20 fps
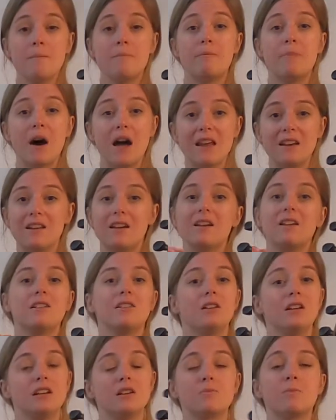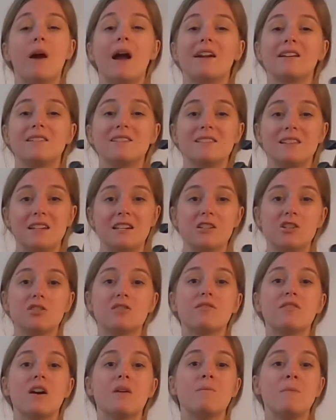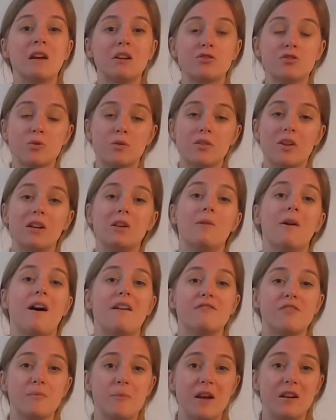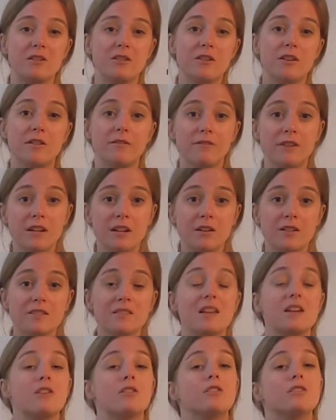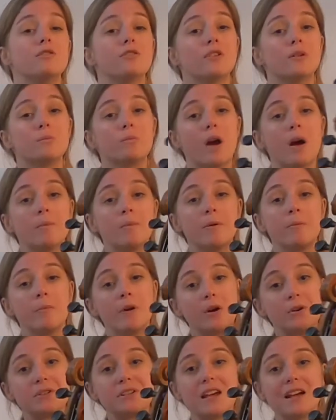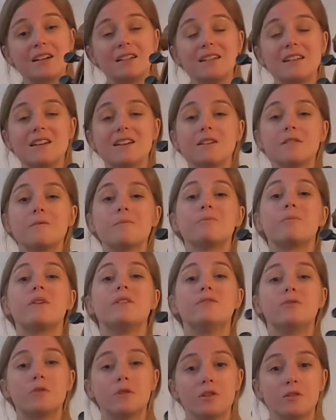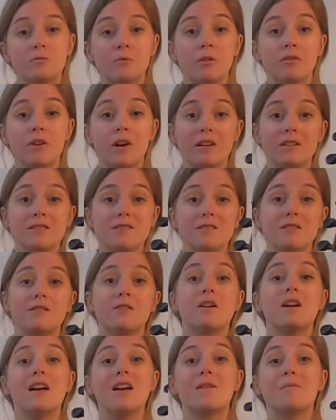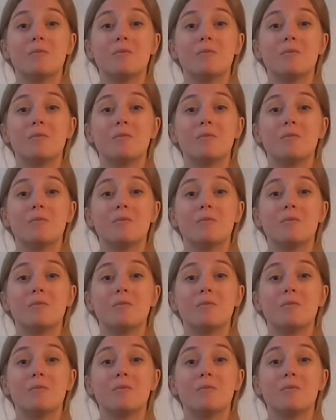But you need to practice each of them, make sure that you have them under your fingers, that you're using proper bow technique before you move on to